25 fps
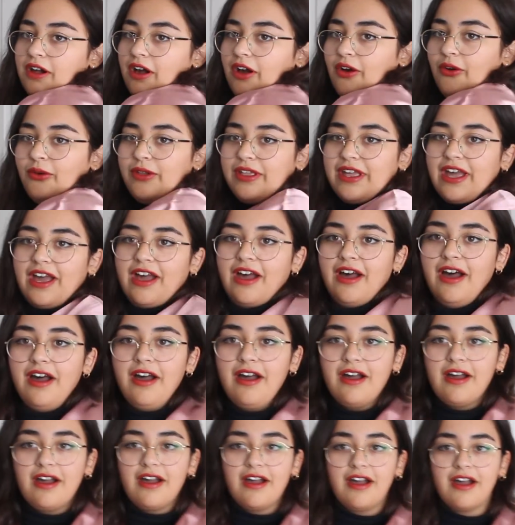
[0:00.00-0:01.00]
Oh yeah.
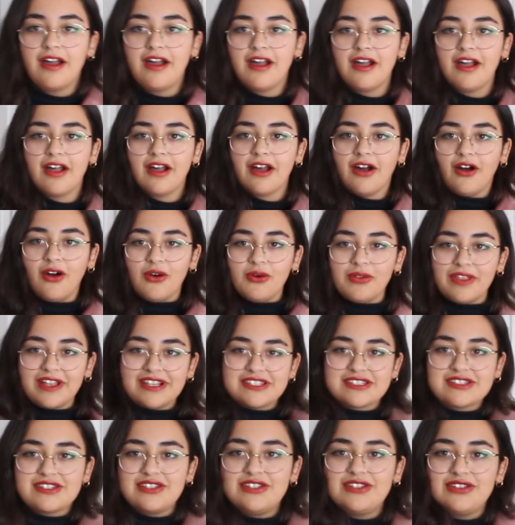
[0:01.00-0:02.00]
Oh,
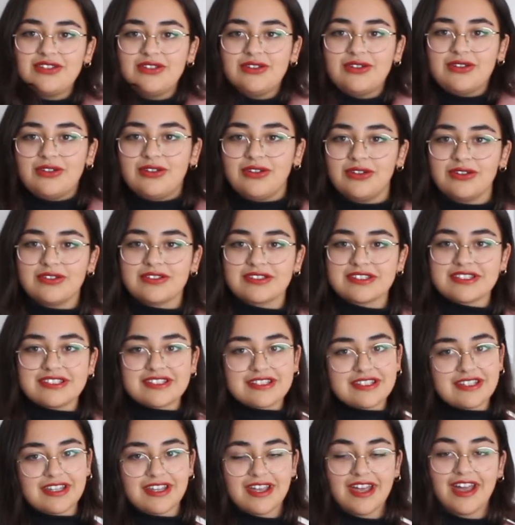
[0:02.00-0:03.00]
that's
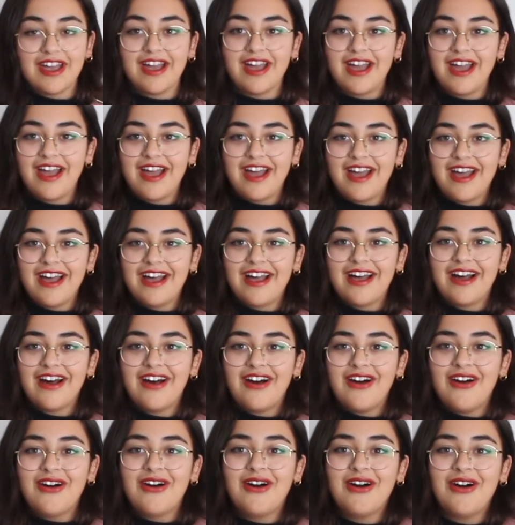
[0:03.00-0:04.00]
cute.
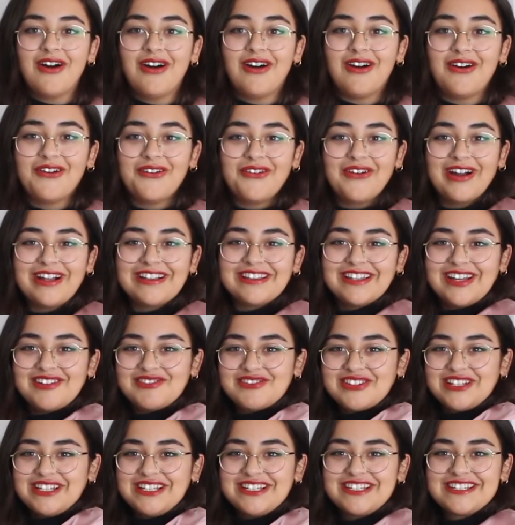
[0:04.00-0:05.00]
Oh, I
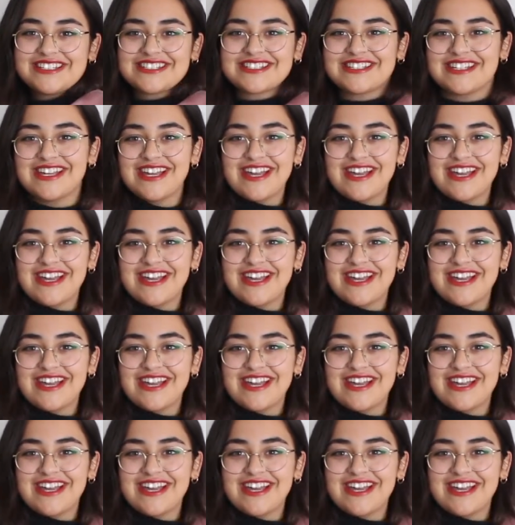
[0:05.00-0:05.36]
love it.